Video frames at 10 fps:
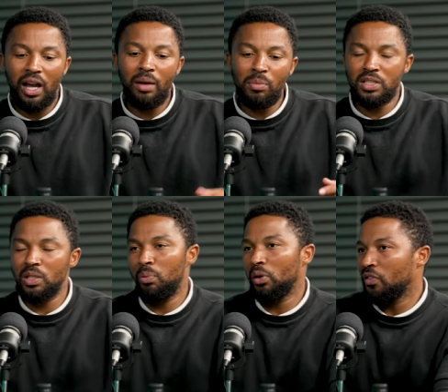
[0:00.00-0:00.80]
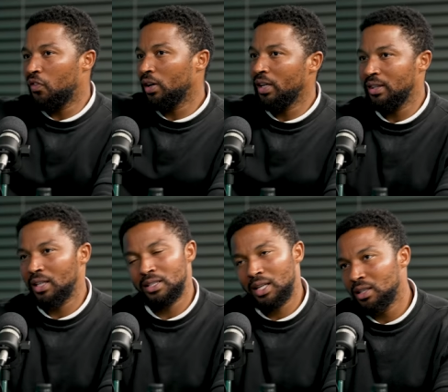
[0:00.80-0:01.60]
I must support a father that
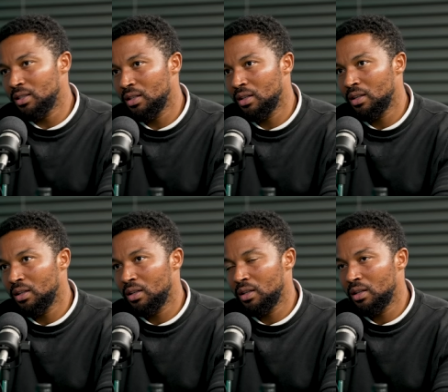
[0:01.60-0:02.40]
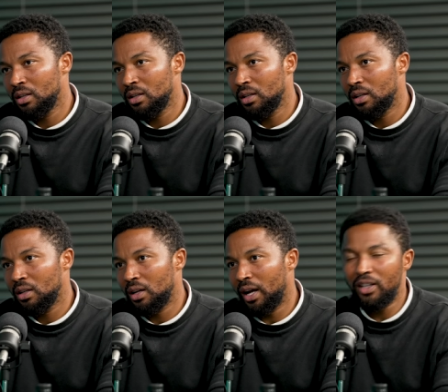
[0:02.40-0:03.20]
does that.
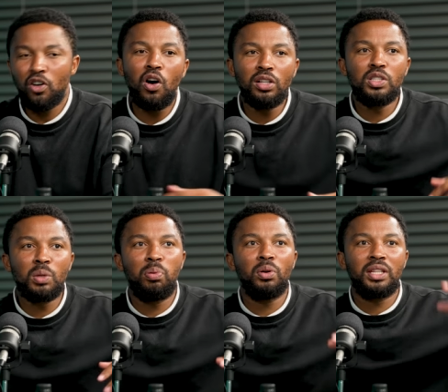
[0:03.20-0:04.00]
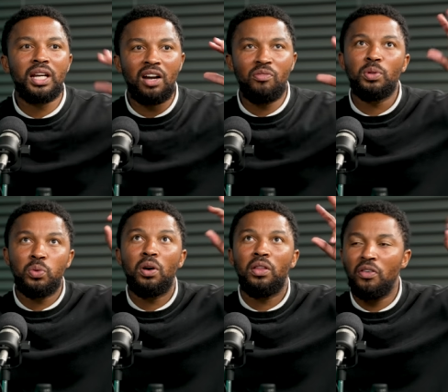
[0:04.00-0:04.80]
I can't support the government
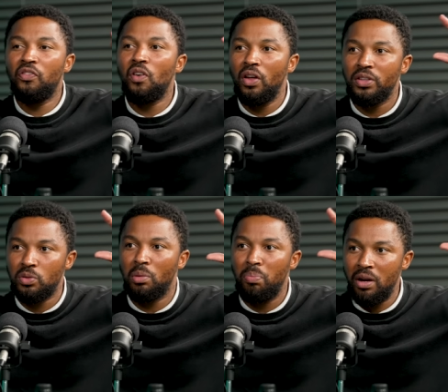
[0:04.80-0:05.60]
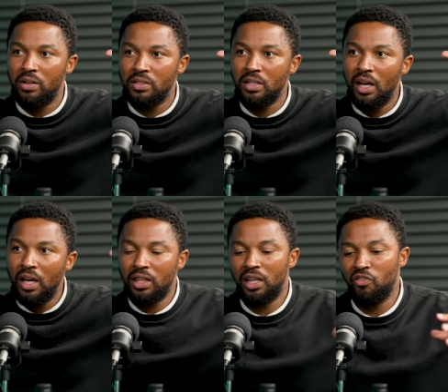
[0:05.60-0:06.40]
who are the fathers or the parents
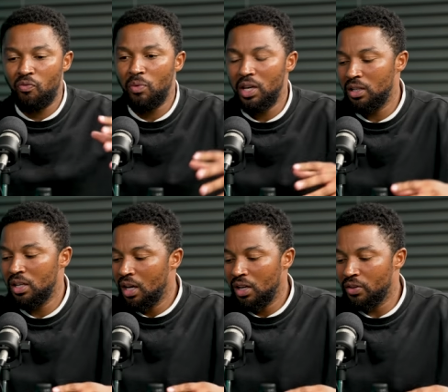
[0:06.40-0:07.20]
that if it,